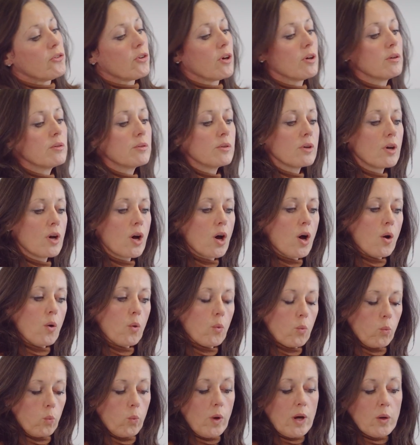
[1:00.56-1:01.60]
So
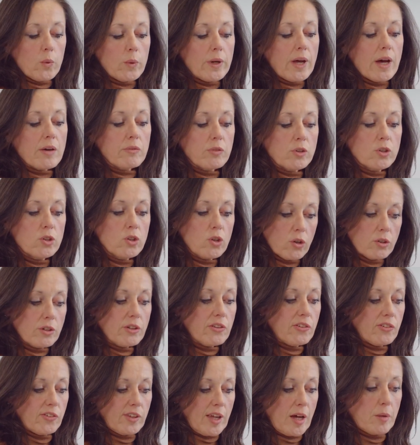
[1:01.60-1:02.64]
where we have a
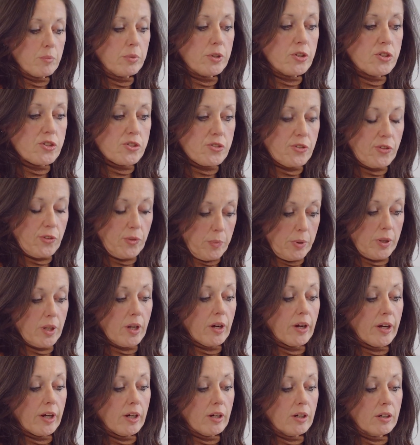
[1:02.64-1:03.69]
non-established
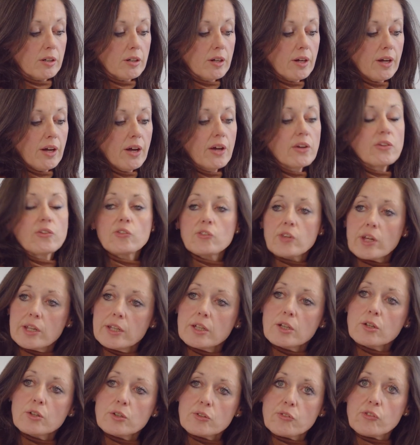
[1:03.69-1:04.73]
supplier
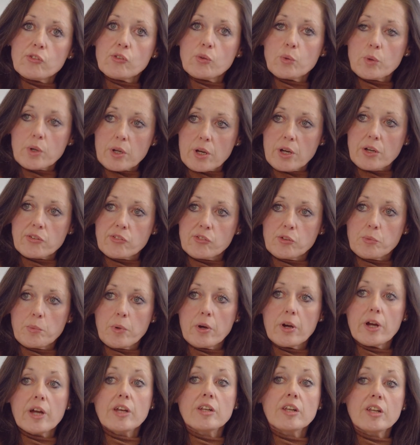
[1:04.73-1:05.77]
selling goods to a
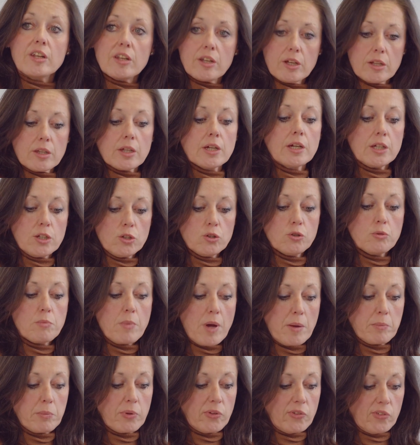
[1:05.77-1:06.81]
customer in another EU
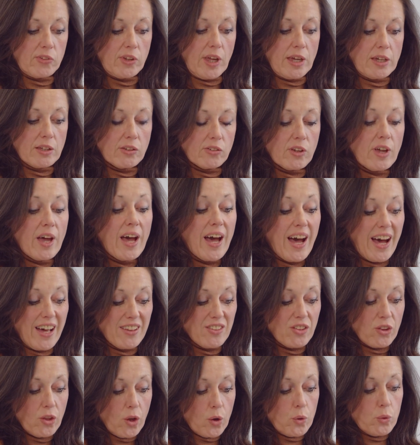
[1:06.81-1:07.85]
member state,
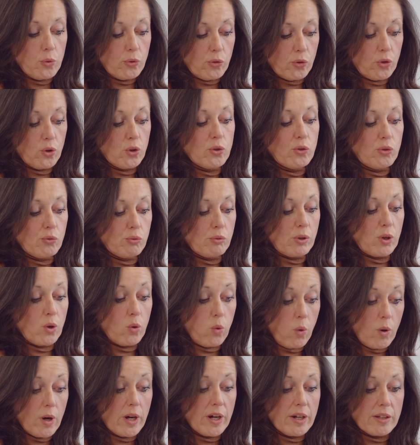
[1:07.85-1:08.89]
and those goods
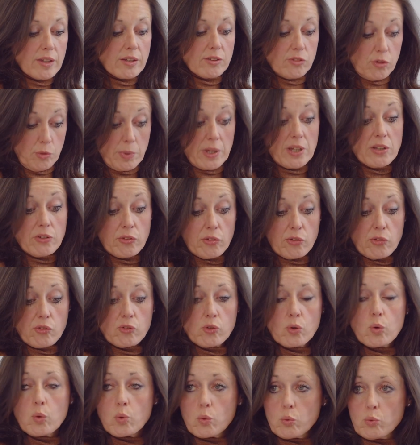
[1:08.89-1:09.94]
require to be
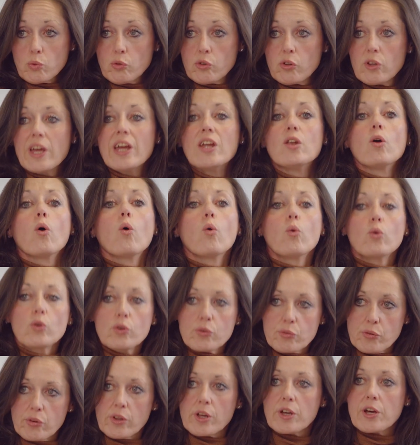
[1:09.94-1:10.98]
installed in order
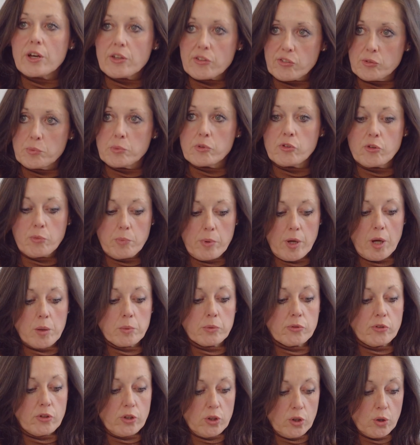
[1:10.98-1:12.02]
for the customer to be
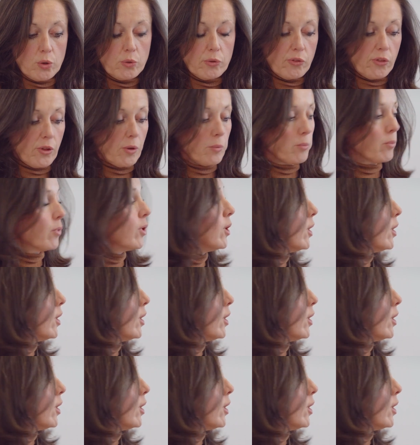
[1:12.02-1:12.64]
able to use them,